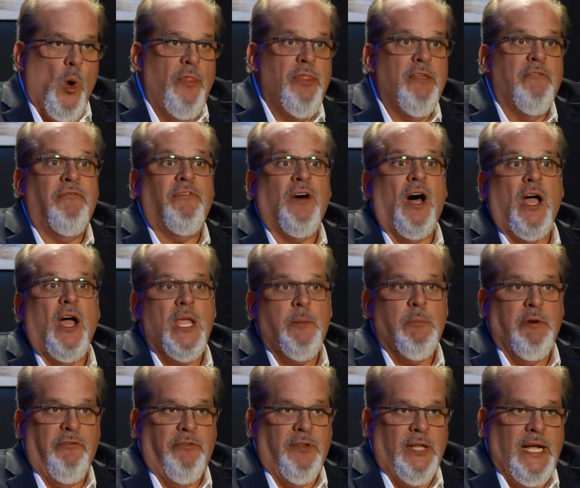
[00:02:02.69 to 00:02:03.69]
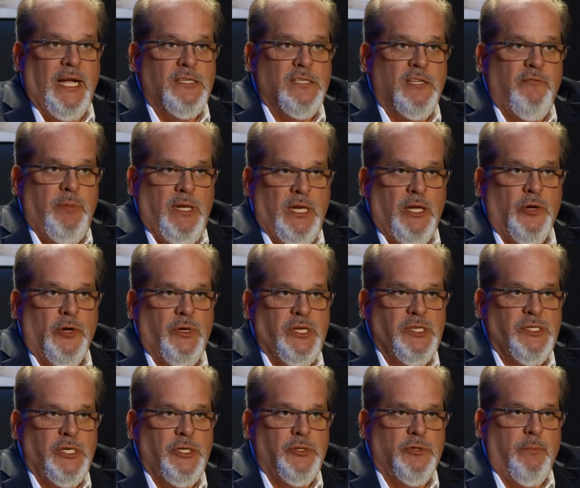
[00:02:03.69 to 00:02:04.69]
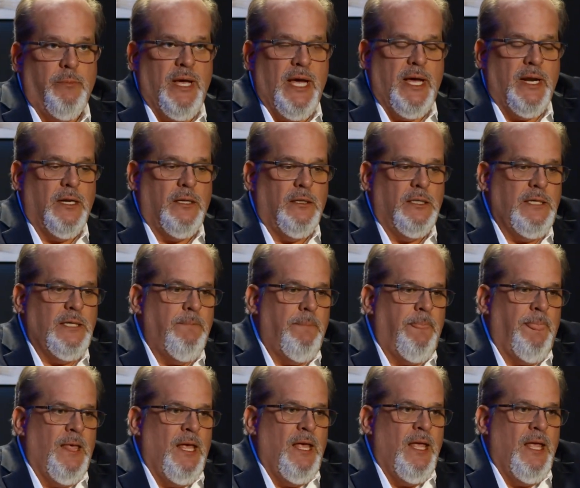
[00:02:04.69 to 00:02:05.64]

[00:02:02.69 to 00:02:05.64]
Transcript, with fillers: One, the volume of flights have been increasing dramatically.